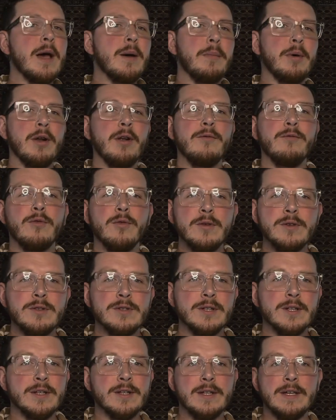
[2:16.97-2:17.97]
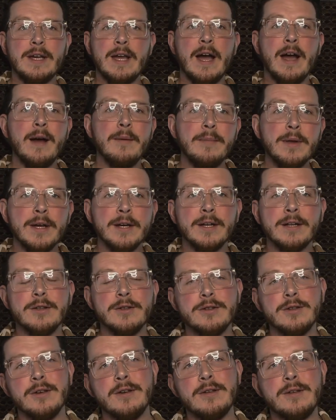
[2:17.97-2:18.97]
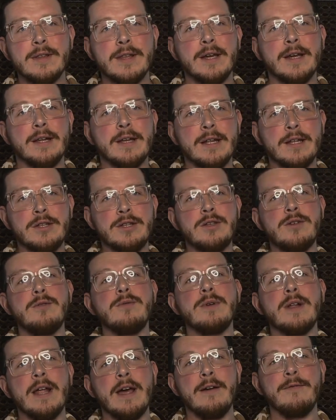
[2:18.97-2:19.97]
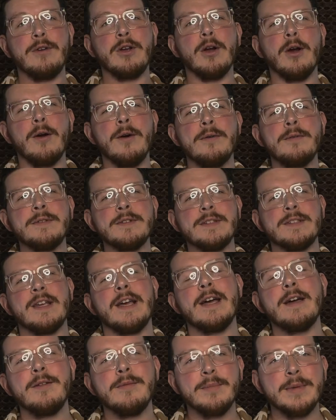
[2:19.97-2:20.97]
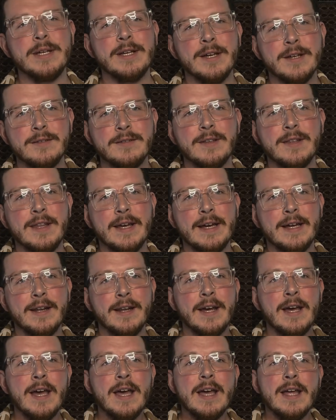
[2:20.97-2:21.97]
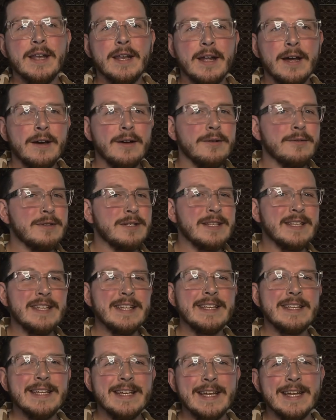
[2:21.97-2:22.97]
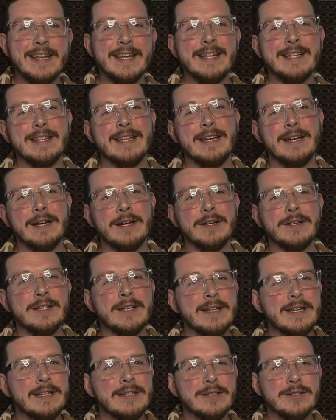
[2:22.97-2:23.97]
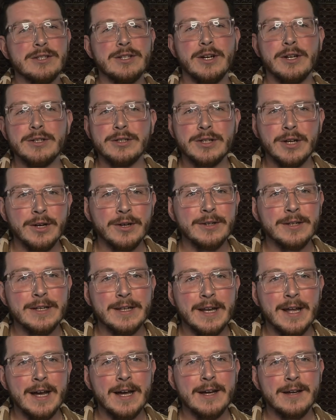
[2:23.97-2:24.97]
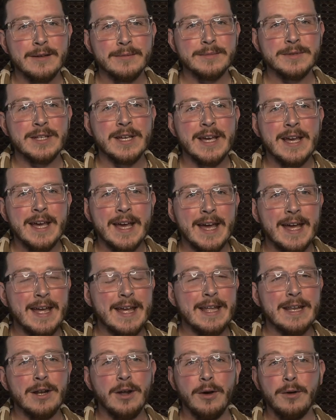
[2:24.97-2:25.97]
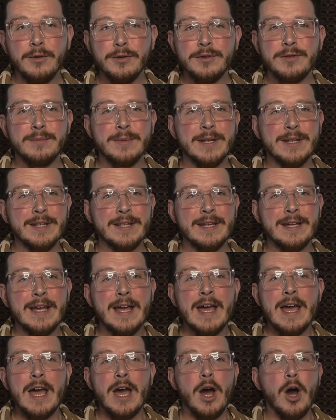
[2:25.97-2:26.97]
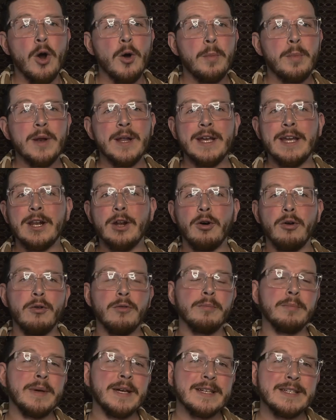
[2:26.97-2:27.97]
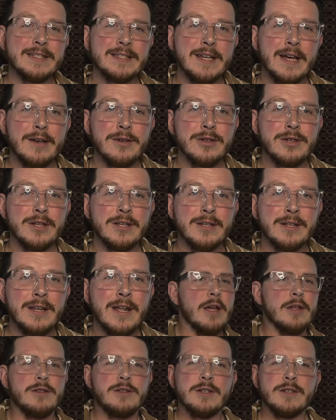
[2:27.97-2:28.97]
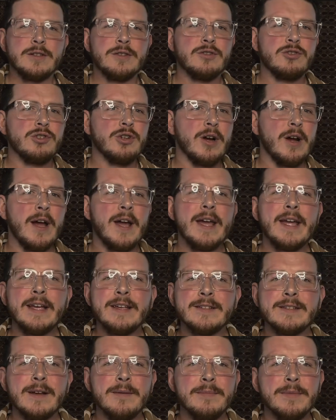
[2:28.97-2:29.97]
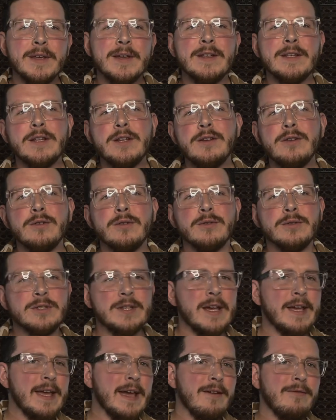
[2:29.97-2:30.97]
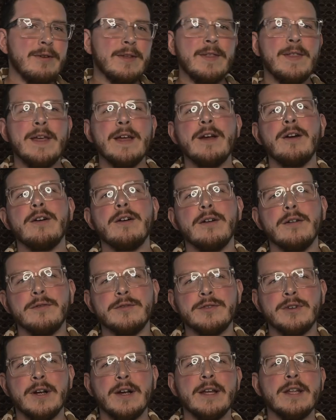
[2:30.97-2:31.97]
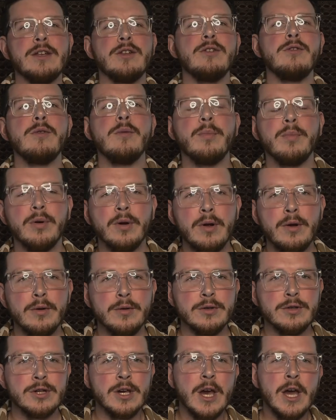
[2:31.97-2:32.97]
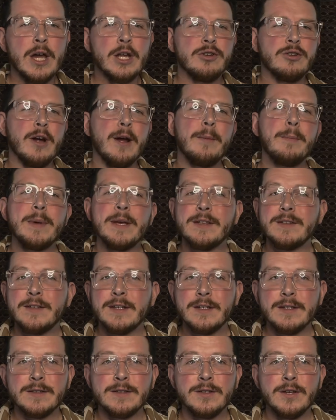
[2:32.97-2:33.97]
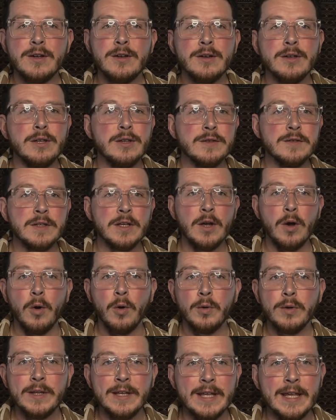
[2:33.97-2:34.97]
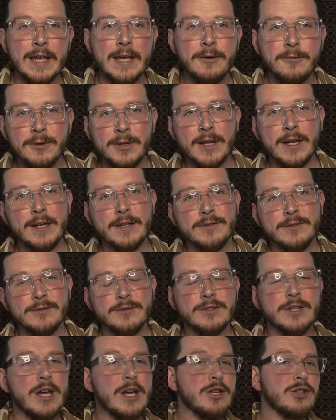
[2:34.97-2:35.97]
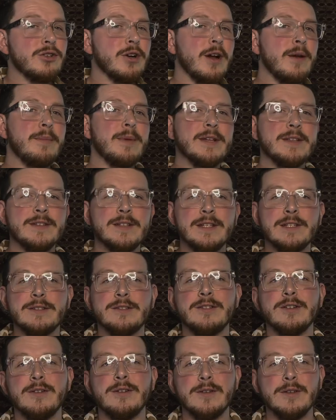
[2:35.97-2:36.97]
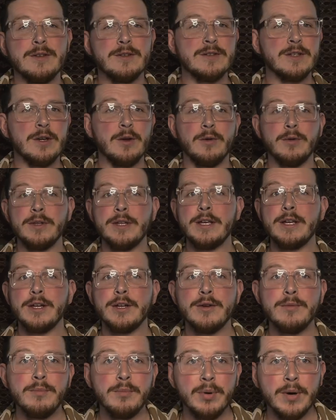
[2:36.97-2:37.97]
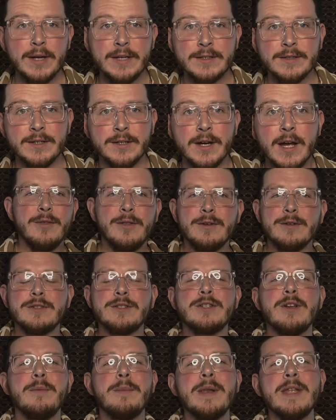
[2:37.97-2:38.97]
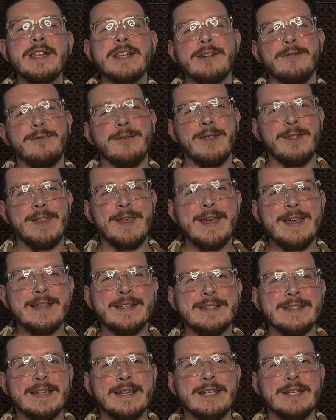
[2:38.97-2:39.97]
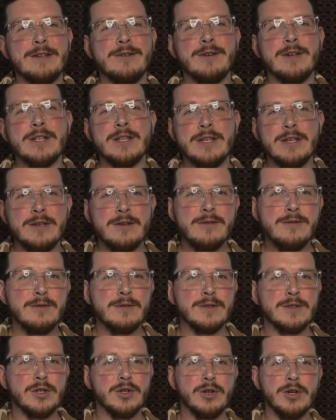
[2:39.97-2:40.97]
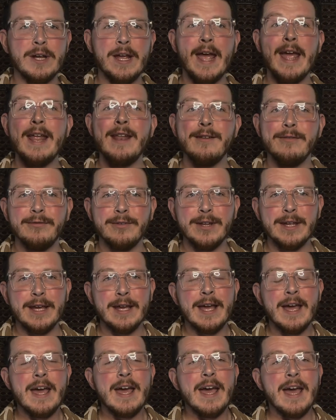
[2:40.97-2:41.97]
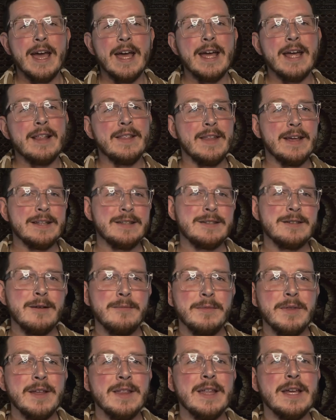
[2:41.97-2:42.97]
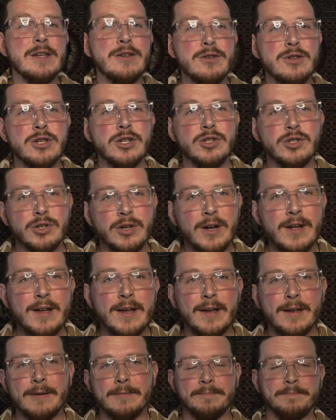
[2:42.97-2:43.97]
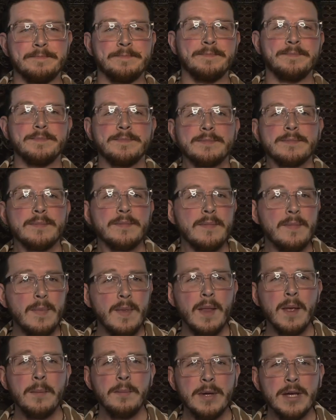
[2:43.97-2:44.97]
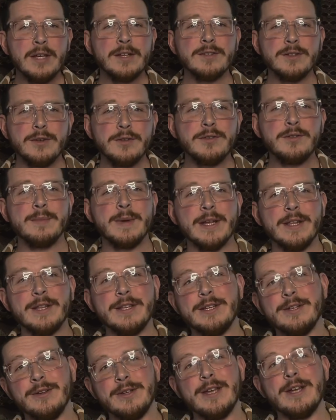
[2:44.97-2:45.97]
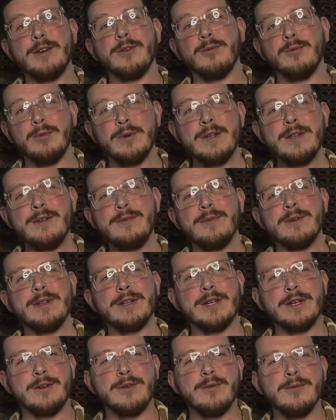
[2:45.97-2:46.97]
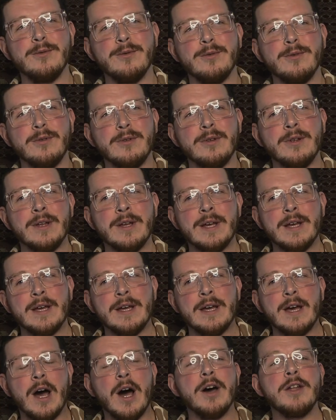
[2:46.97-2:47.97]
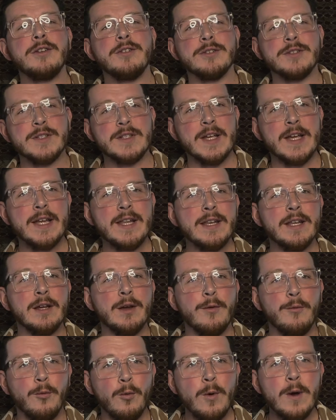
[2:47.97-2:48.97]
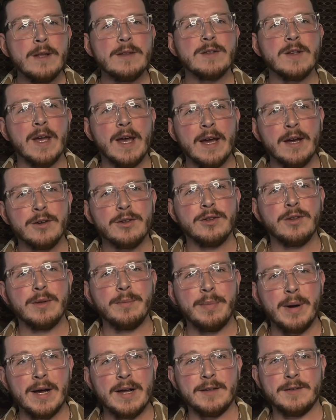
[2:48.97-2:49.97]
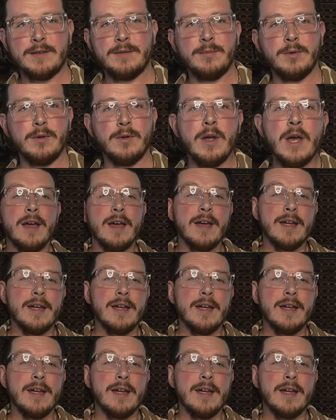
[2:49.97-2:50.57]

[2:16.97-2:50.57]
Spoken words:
But unfortunately, I'm not going to show you that, and you would have your own sound because of that. Now, you need to get in there. You need to start turning knobs, and ultimately opening an old mix session, just trying something new. Take everything off, try a new approach, try mixing a song using only equalizers, try mixing a song using only a compressor. There's so many different things that you can use creatively, and that's something that you should try, because ultimately you'll get a really, really cool understanding of what's actually possible.